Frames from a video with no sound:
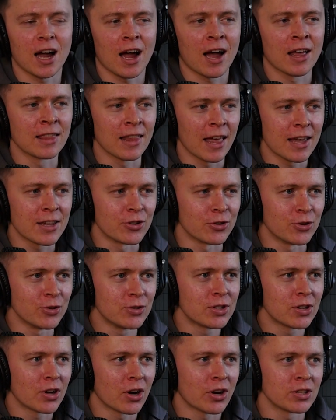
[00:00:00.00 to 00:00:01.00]
are
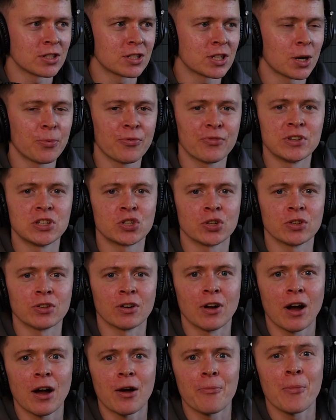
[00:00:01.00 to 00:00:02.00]
layered on top of each
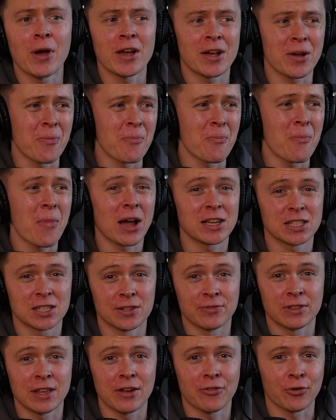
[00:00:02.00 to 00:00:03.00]
other, make a
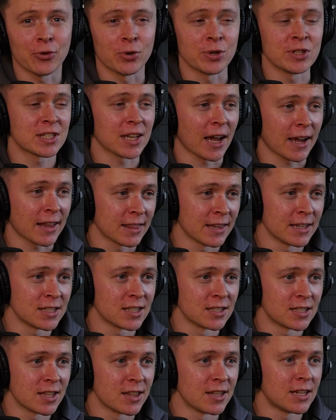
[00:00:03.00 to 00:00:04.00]
massive difference. Like,
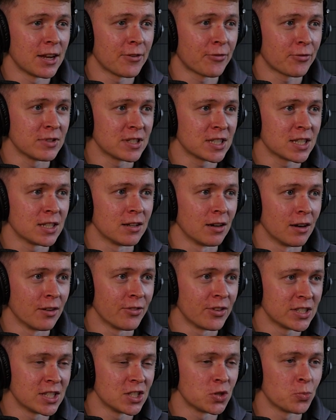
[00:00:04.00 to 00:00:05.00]
listen to the difference here.
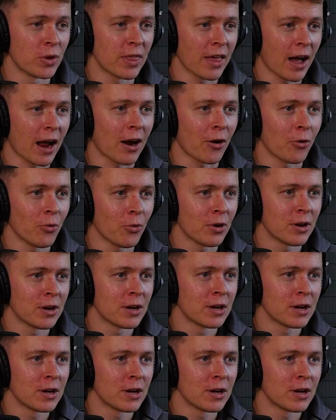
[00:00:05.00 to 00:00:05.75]
This is without.